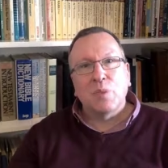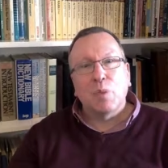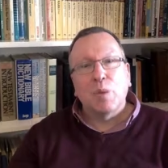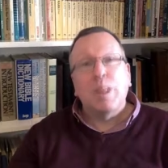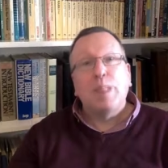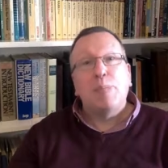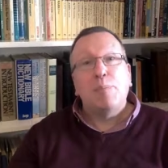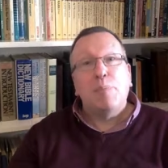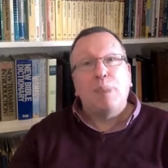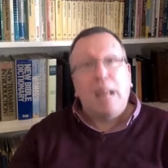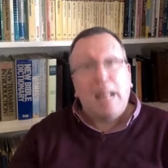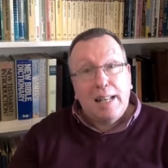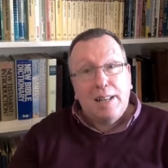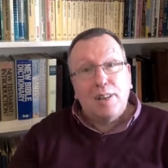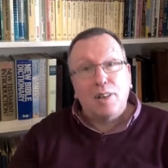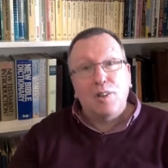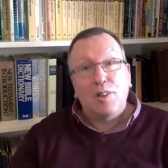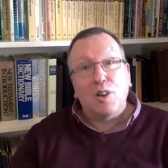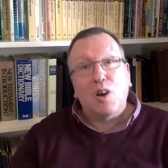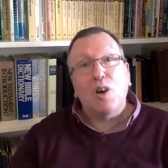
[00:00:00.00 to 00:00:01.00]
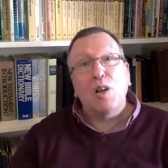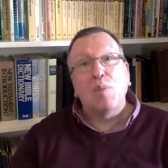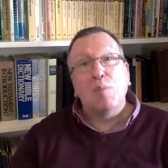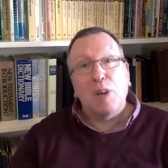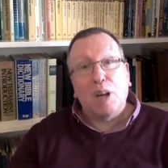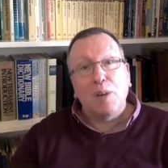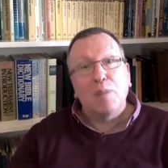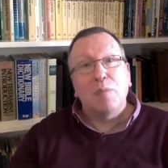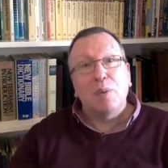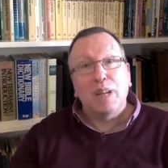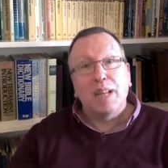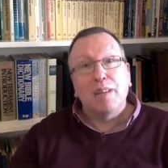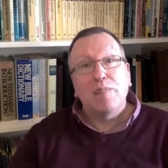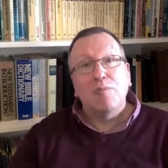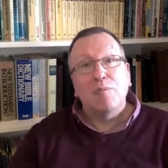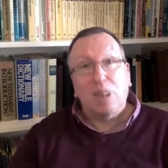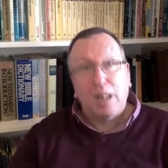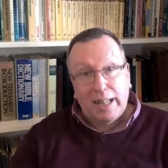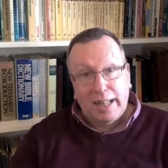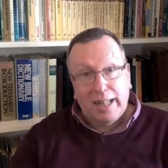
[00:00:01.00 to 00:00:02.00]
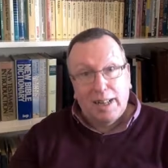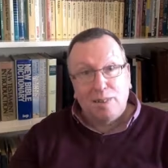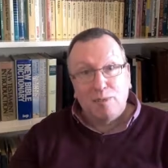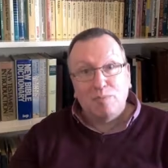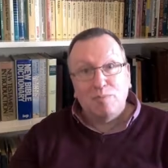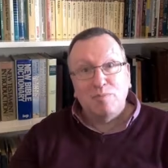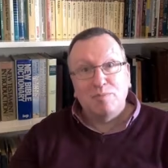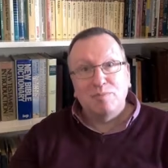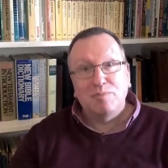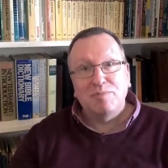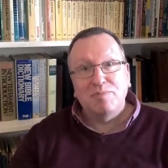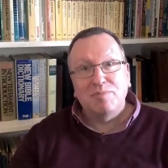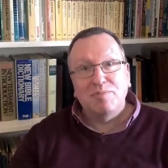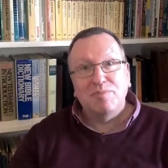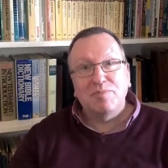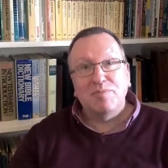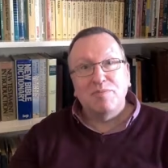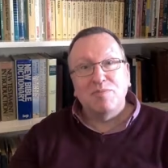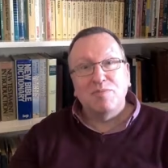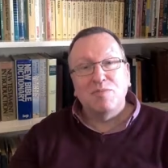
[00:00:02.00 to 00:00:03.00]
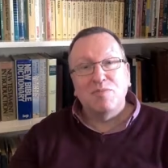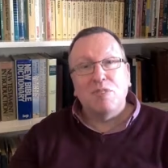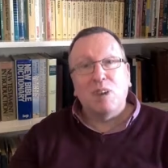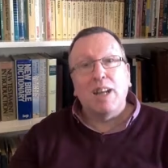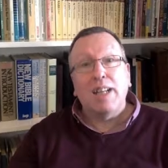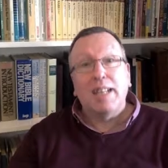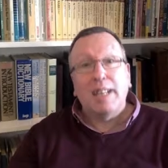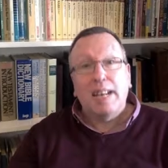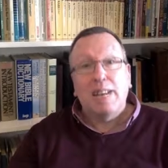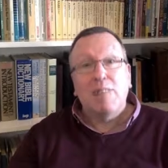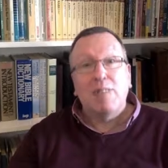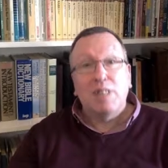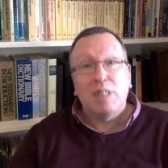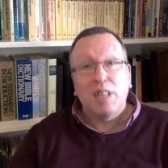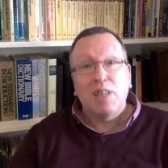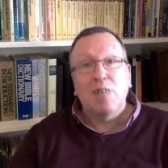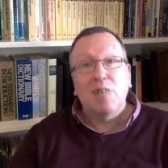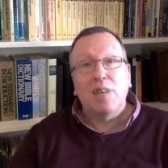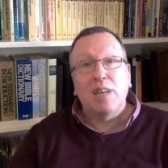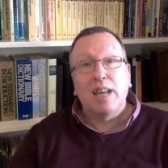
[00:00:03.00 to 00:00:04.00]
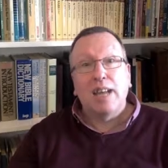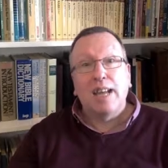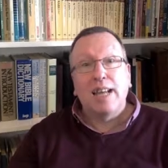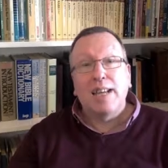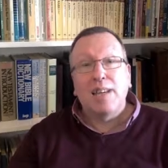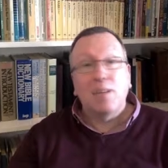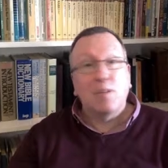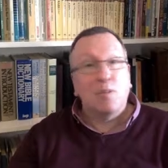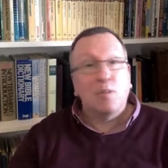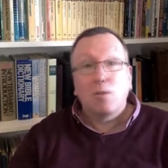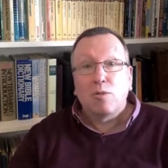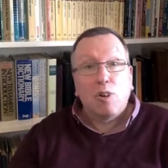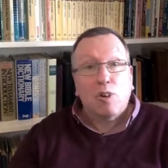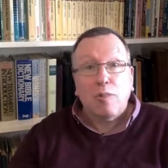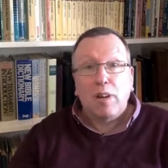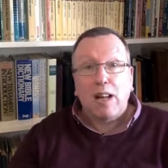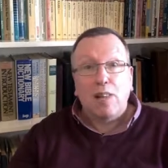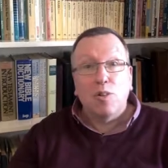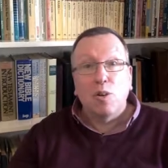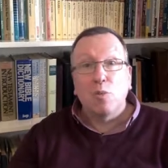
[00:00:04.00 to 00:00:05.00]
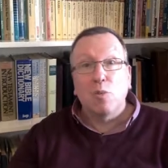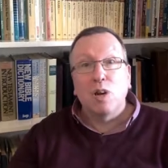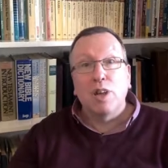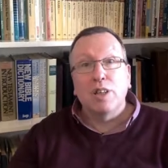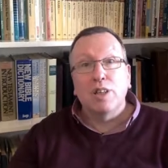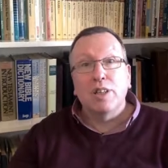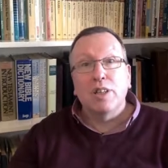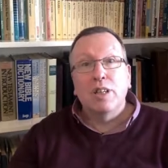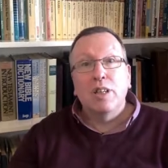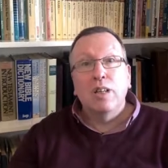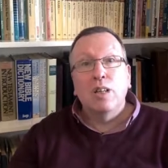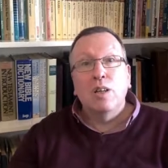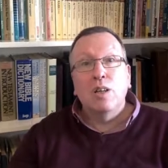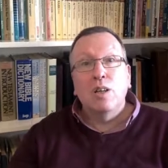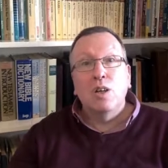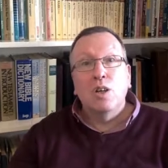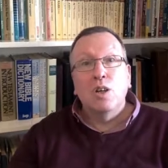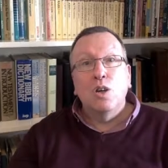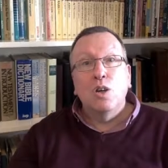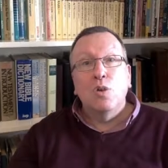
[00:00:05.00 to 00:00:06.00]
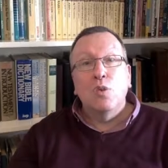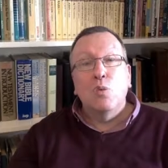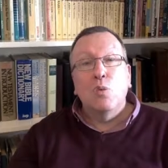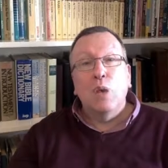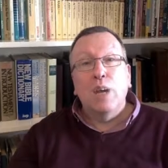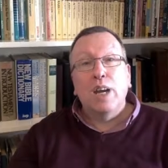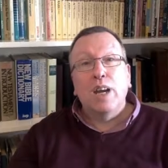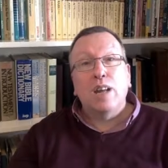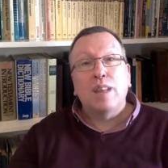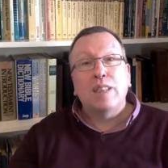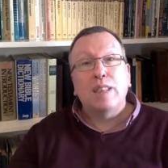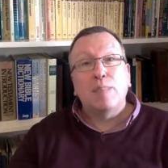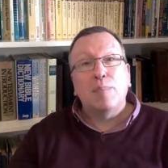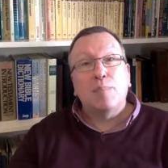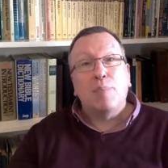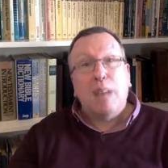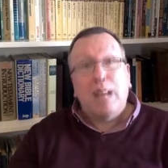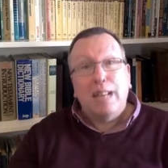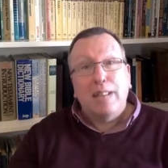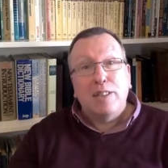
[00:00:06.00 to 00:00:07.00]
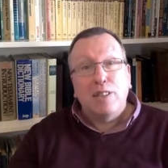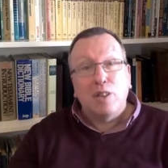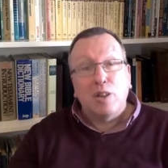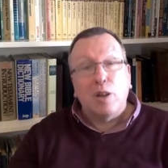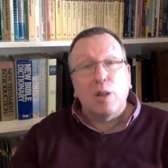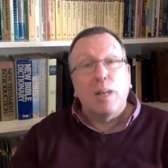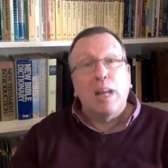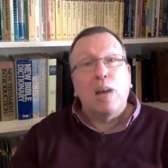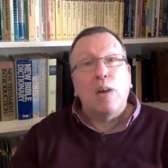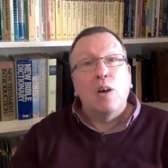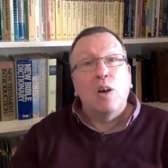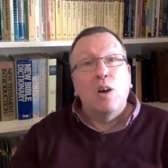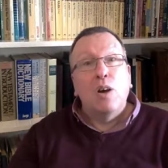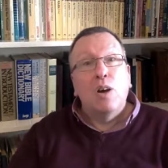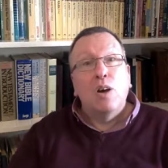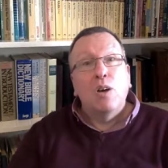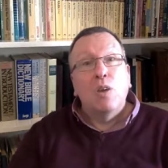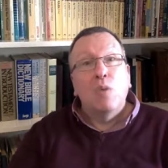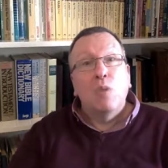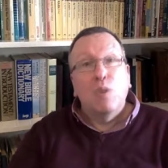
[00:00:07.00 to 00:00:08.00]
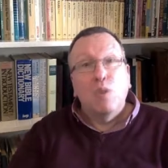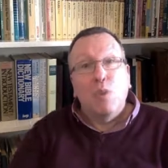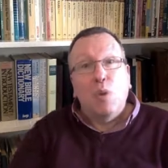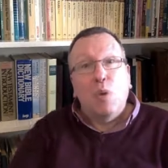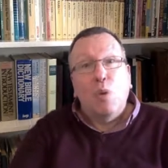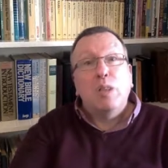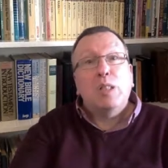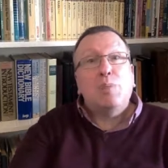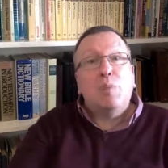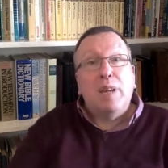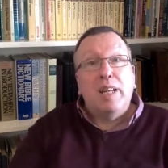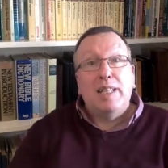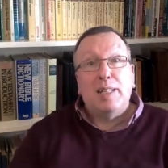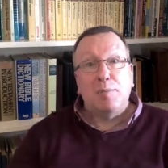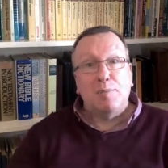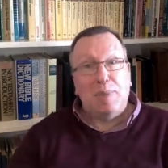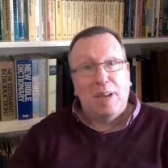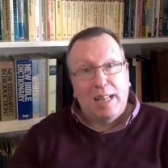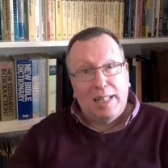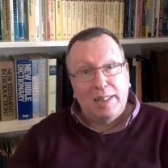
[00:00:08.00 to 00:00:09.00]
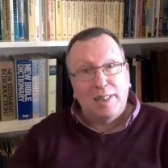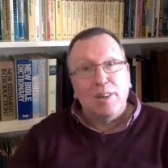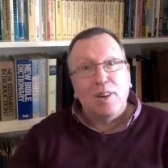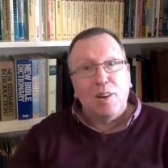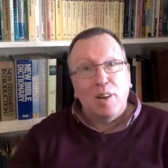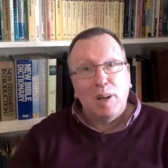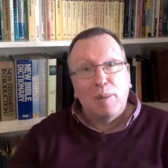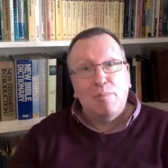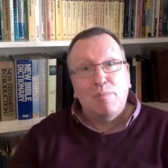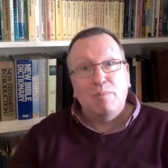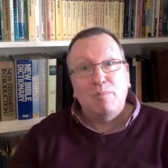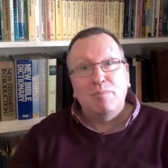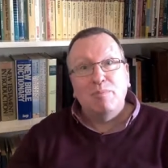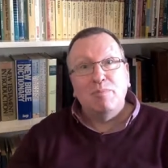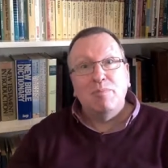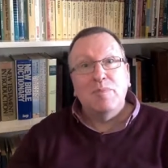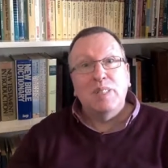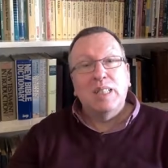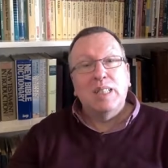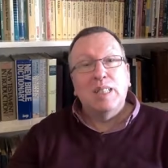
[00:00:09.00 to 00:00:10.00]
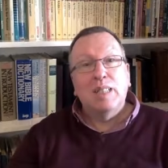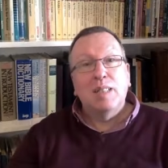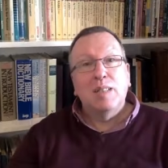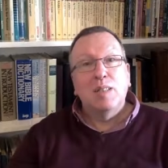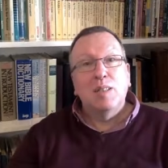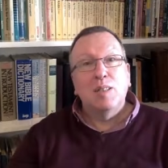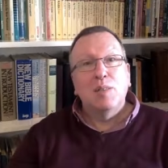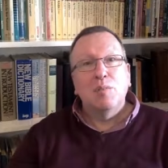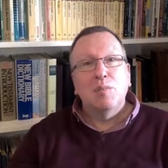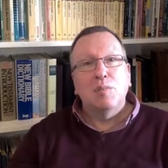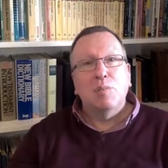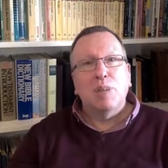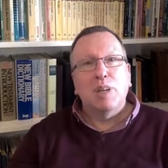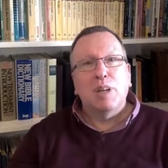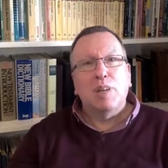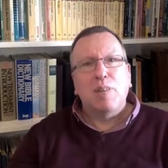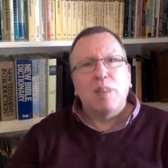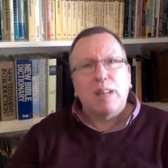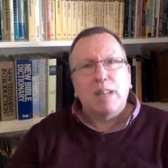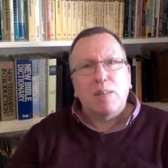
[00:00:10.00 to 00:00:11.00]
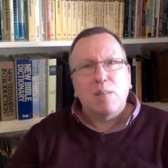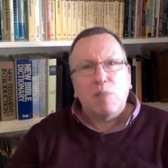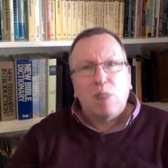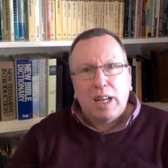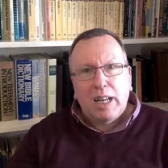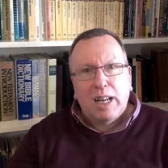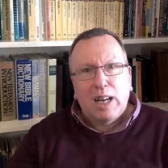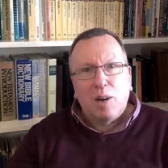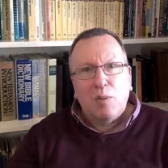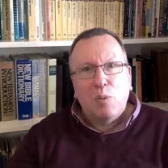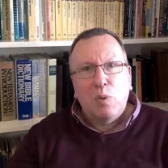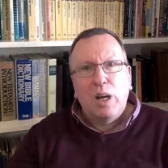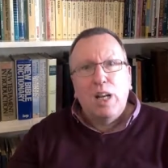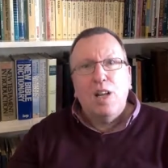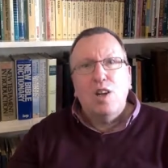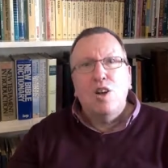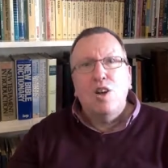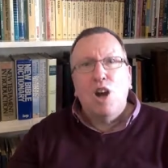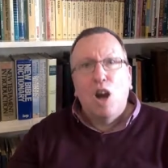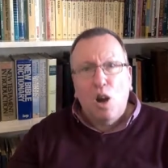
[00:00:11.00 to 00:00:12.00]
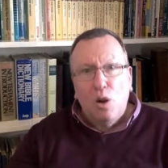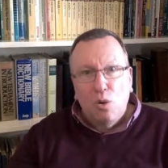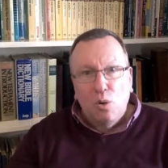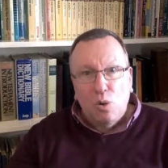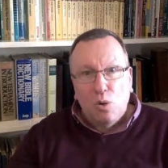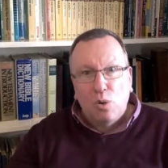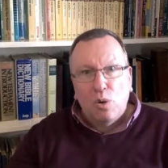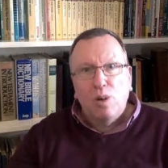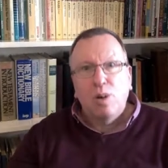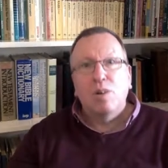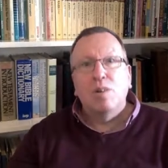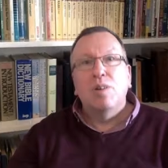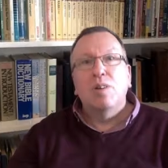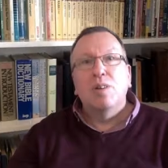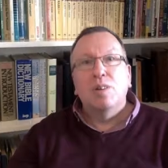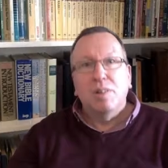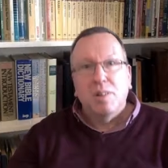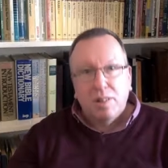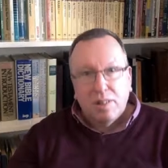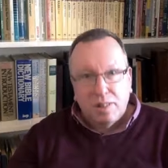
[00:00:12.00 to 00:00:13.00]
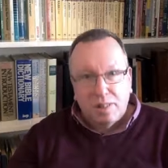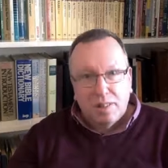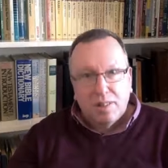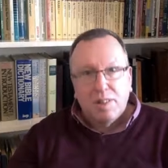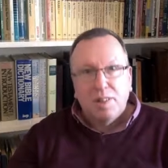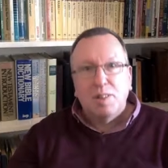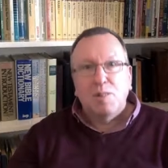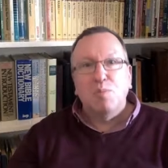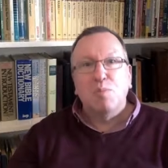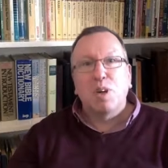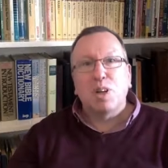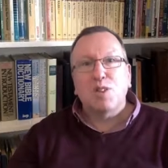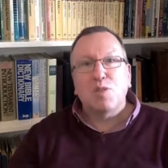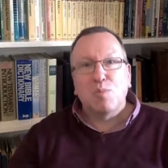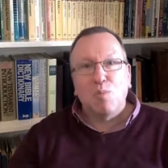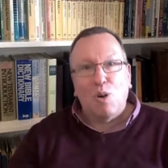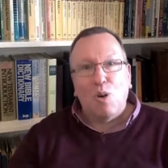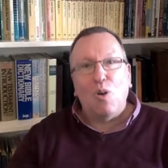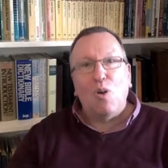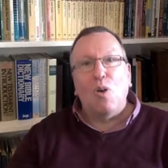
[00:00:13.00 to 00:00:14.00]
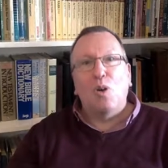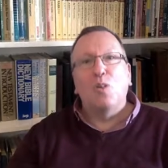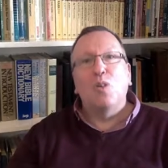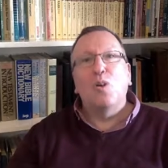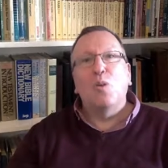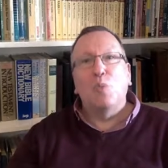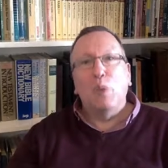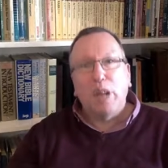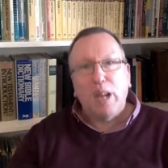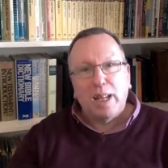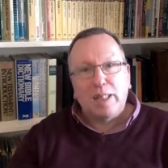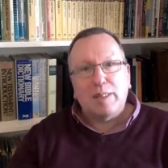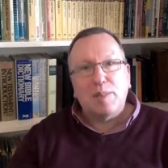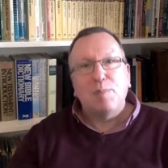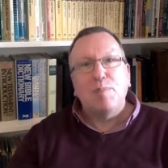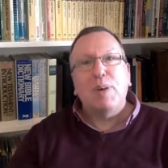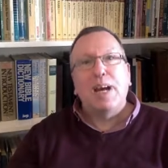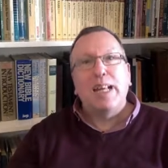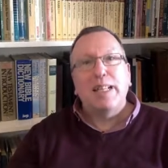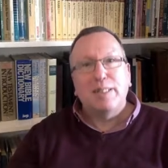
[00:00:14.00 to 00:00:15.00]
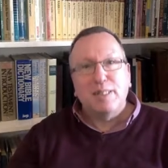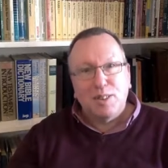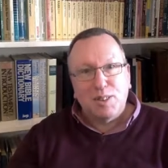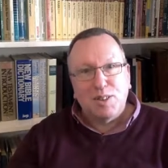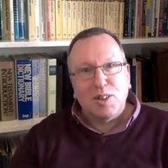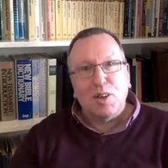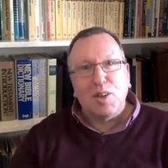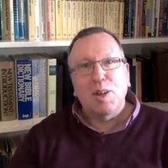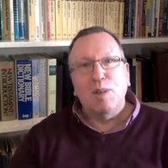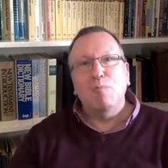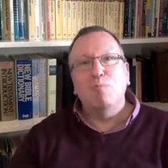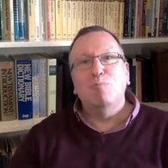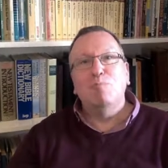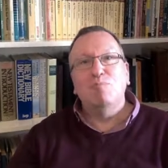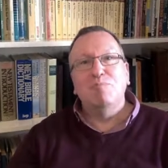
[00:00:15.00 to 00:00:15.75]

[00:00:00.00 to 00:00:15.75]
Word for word: We're dependent on Him, aren't we, right now? Right here in the UK and around the world we are dependent on. Now, we've always been dependent on him, but I reckon right now we know much more that we are dependent on him.